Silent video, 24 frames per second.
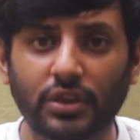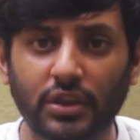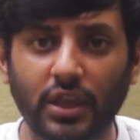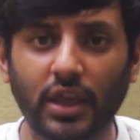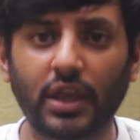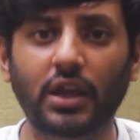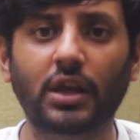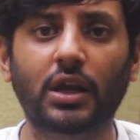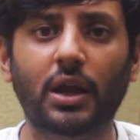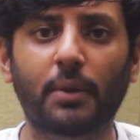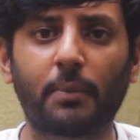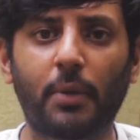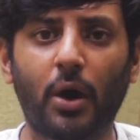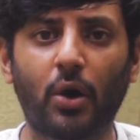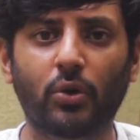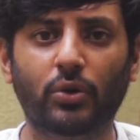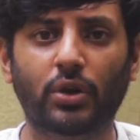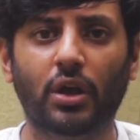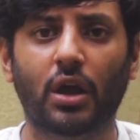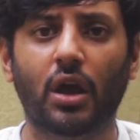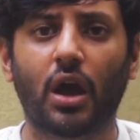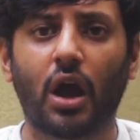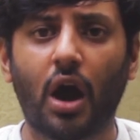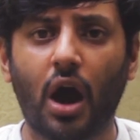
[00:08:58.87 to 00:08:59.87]
to think
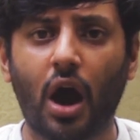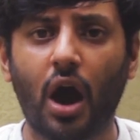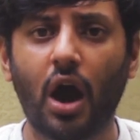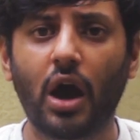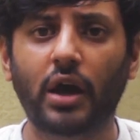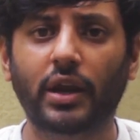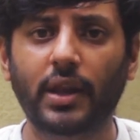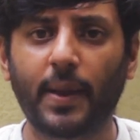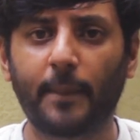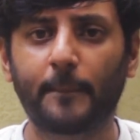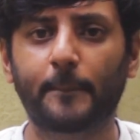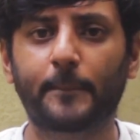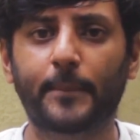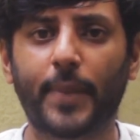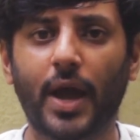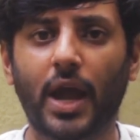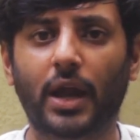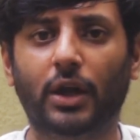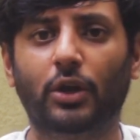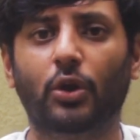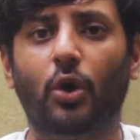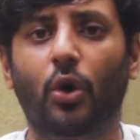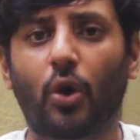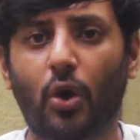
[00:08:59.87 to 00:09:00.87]
about our
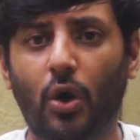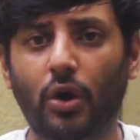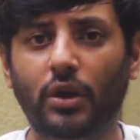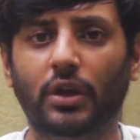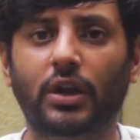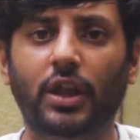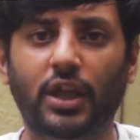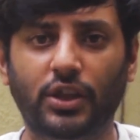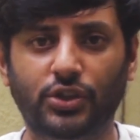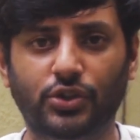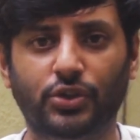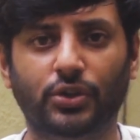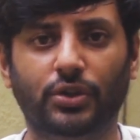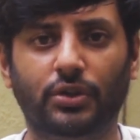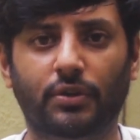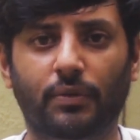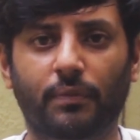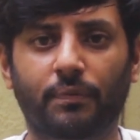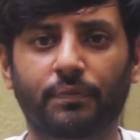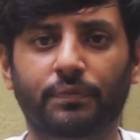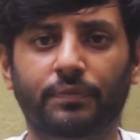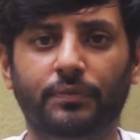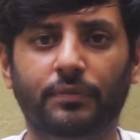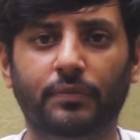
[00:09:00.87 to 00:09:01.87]
impact on
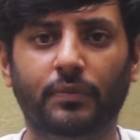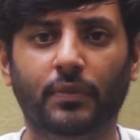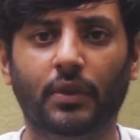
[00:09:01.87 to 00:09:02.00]
nature.